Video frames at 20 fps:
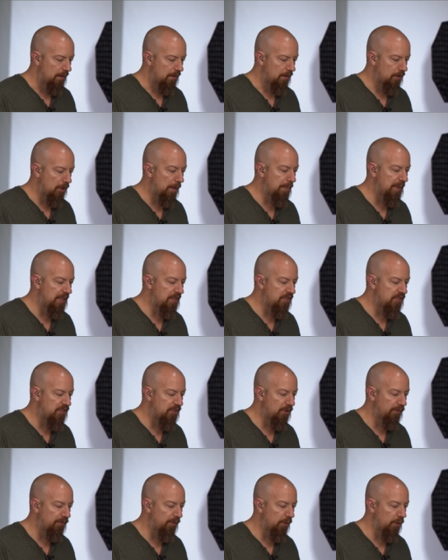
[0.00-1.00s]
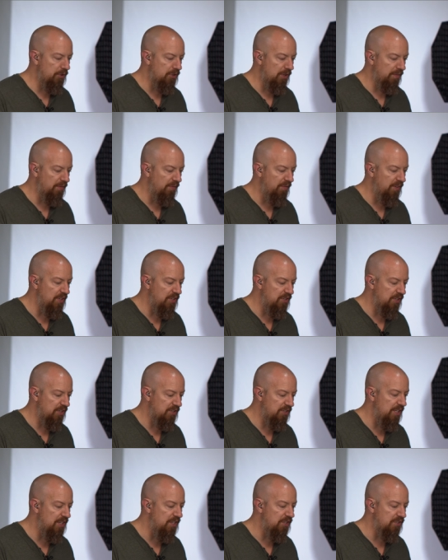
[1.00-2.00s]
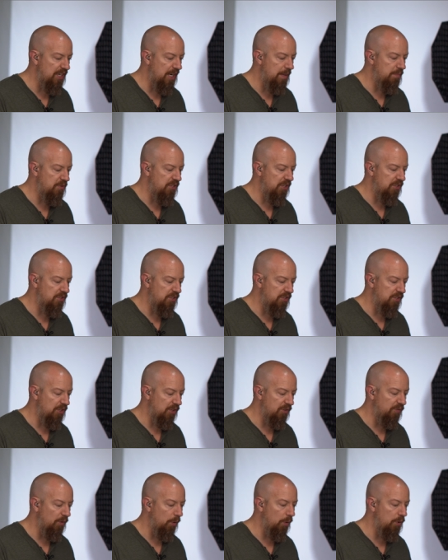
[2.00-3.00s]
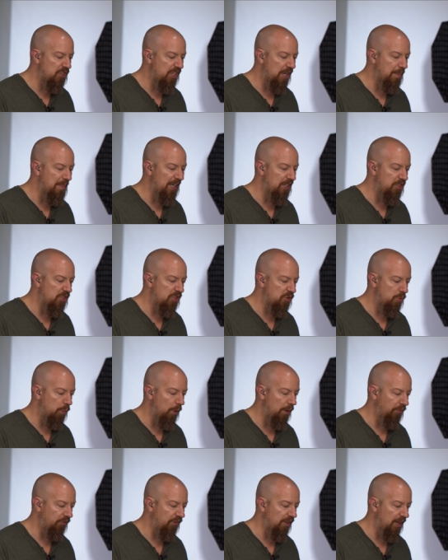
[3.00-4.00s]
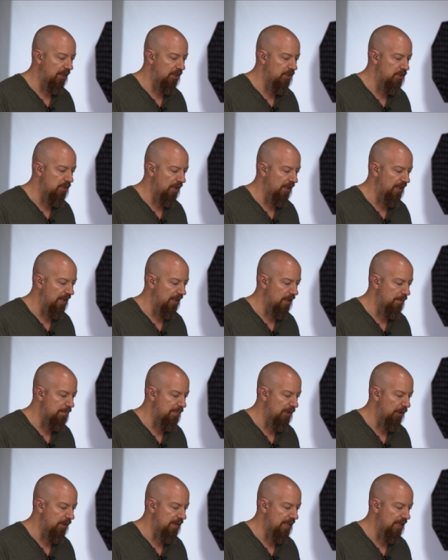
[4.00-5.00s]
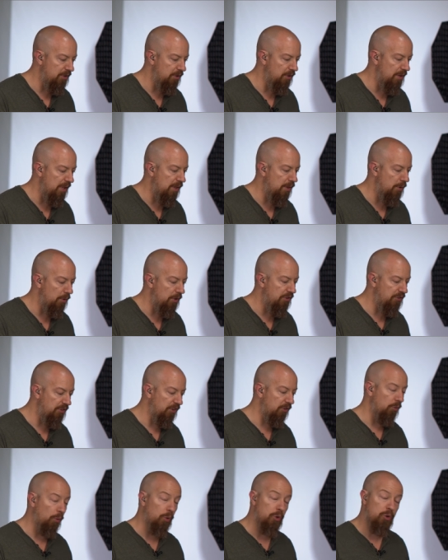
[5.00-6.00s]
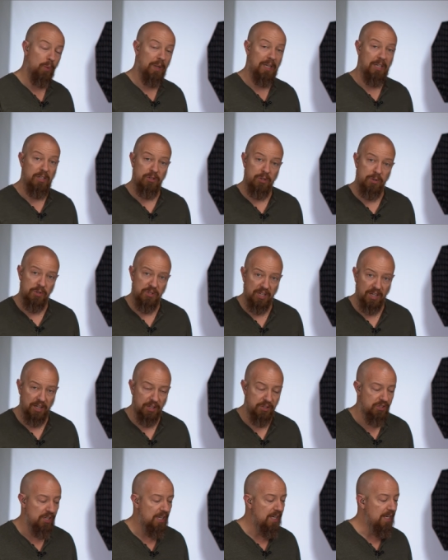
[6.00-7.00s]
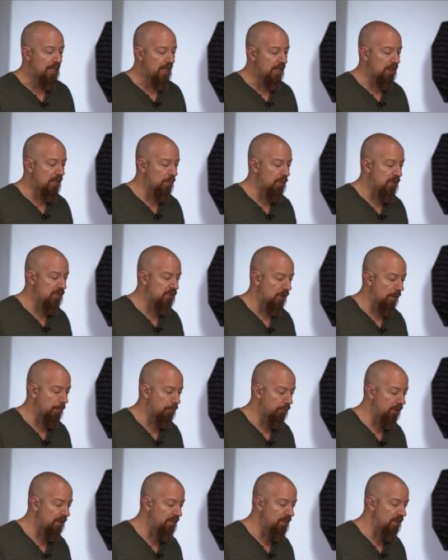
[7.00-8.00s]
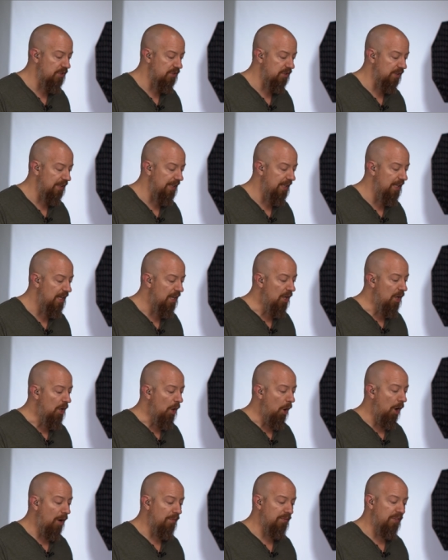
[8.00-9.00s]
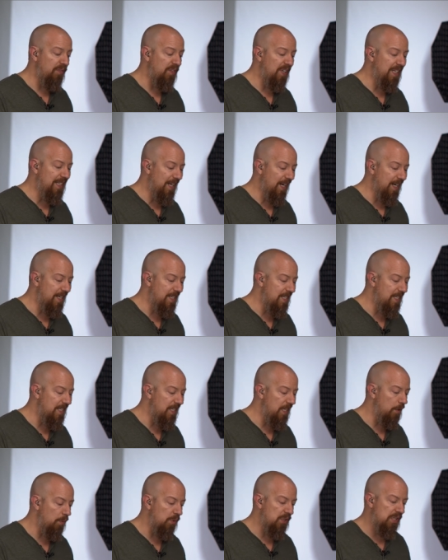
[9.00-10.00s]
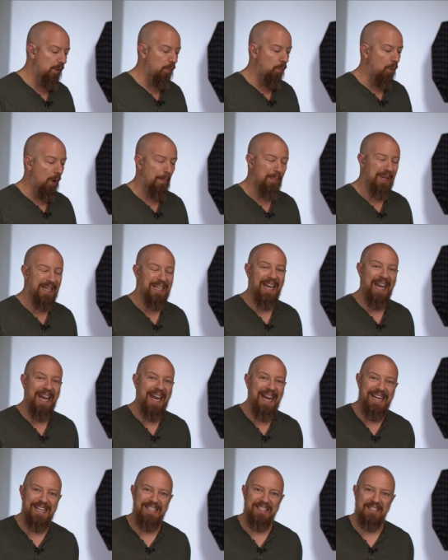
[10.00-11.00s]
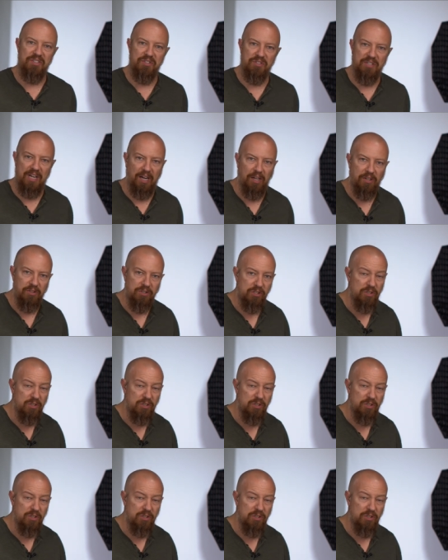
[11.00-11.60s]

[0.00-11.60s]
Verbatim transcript: Copying the still photos off the V60, the same 66 photos came in at just 12 seconds. Again, comparing that to the 36 or 22 seconds that we saw previously. Off the V90, it was a whopping 8 seconds.